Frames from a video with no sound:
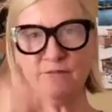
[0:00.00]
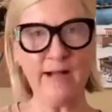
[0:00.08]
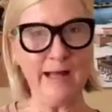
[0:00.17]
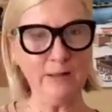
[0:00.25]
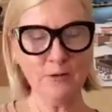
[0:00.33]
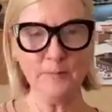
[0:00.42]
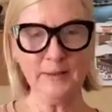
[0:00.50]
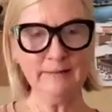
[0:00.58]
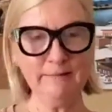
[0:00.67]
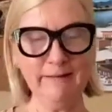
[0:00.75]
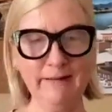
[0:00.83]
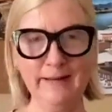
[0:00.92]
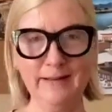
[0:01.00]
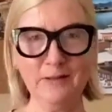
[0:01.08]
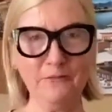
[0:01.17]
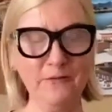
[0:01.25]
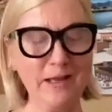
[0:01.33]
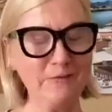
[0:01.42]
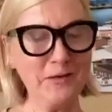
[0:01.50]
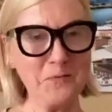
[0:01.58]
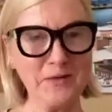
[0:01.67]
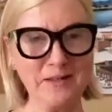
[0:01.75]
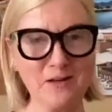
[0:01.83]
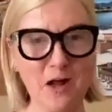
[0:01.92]
Follow me. And if you have
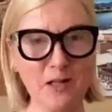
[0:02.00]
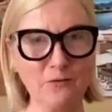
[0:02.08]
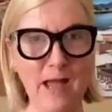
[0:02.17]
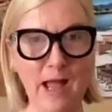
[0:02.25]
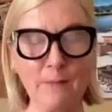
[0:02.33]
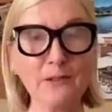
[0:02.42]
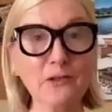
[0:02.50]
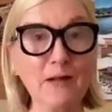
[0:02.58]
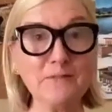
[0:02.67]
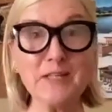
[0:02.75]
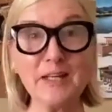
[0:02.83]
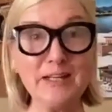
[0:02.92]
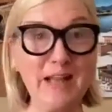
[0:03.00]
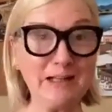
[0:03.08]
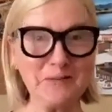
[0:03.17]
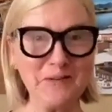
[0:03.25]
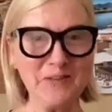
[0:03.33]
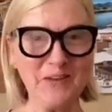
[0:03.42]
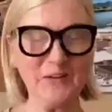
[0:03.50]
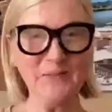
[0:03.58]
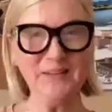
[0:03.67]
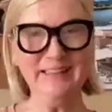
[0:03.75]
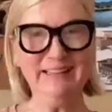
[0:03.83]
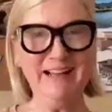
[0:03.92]
anyone in Colorado, I would love to connect with
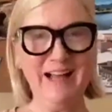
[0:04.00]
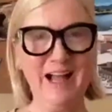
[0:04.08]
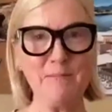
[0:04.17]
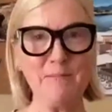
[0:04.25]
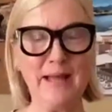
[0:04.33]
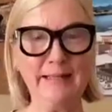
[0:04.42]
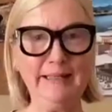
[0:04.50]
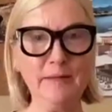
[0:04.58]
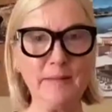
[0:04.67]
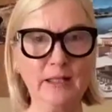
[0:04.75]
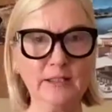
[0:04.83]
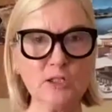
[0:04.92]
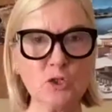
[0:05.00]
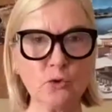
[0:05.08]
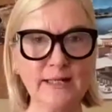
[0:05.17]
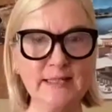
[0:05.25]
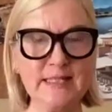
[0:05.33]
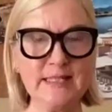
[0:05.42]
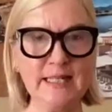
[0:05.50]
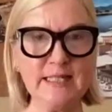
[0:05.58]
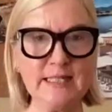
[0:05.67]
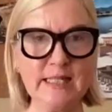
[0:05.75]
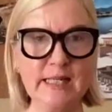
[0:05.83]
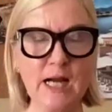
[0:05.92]
you. Uh, my email is
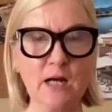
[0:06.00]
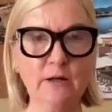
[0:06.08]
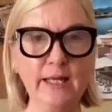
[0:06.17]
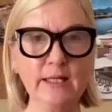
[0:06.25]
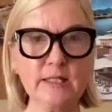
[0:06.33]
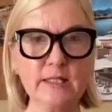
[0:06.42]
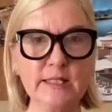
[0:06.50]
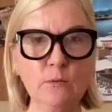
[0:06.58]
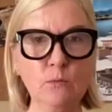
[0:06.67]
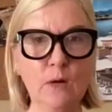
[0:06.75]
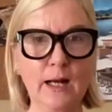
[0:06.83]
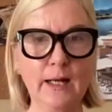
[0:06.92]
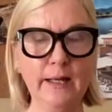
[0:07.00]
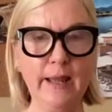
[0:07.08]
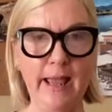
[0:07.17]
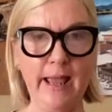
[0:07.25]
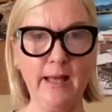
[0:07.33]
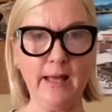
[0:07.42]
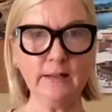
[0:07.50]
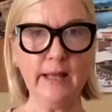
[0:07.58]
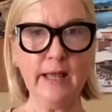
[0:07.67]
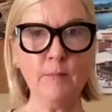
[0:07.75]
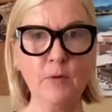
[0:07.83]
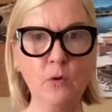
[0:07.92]
Tracy, T R A C Y, at
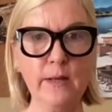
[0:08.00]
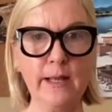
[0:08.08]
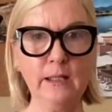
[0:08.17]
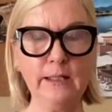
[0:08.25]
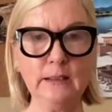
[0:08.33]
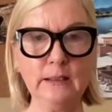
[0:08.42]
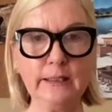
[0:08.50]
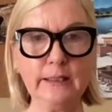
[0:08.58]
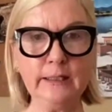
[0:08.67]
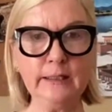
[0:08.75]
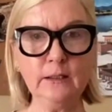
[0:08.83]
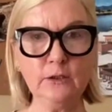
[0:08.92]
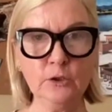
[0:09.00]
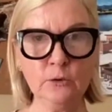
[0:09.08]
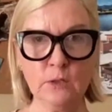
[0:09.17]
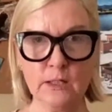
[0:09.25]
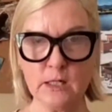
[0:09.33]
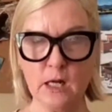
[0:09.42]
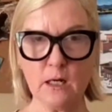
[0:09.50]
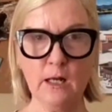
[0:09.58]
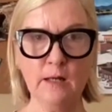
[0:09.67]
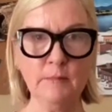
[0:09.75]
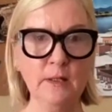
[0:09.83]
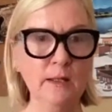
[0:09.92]
M O L L E U
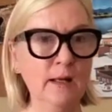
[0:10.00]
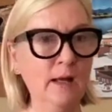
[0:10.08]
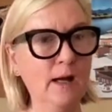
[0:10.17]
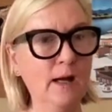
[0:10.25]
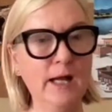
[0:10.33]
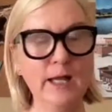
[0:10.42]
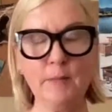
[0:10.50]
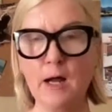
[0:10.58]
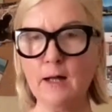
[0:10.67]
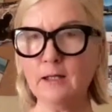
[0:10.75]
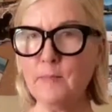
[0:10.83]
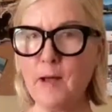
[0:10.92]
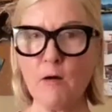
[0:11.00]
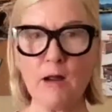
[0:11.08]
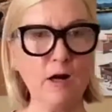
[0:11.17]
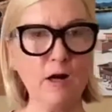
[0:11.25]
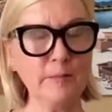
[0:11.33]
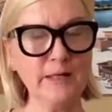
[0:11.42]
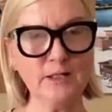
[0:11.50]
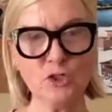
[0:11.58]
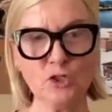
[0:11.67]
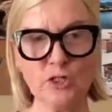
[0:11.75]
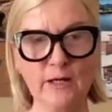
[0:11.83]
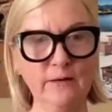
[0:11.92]
R.com. I am all about karma and
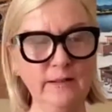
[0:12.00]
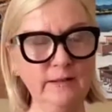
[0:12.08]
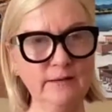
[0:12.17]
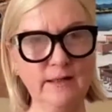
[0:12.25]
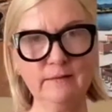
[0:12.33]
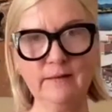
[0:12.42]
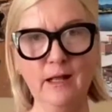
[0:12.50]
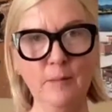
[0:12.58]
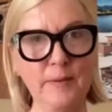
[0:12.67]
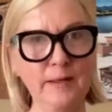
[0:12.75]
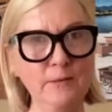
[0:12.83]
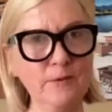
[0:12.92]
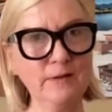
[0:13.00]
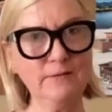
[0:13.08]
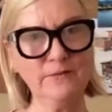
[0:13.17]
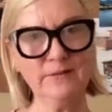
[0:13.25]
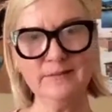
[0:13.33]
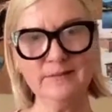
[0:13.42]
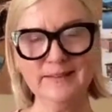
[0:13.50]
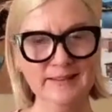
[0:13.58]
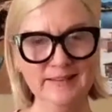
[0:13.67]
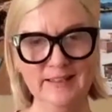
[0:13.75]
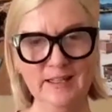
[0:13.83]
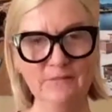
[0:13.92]
sharing, and I'd help anyone if you
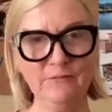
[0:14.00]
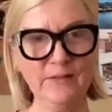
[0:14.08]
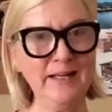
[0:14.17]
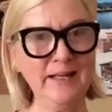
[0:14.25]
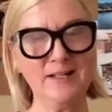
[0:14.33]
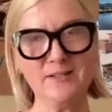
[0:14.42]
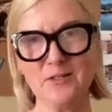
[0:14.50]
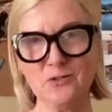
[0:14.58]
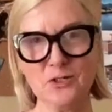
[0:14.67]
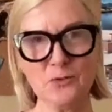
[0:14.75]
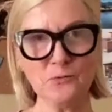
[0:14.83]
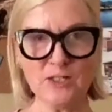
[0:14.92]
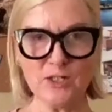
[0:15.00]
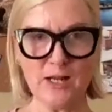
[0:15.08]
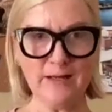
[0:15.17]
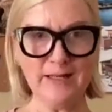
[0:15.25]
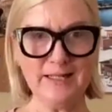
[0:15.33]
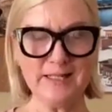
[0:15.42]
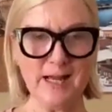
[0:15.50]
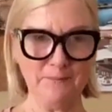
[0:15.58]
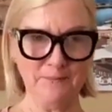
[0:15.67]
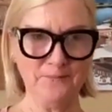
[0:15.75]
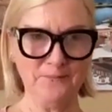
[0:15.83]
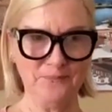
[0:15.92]
if you need it. So just reach out anytime.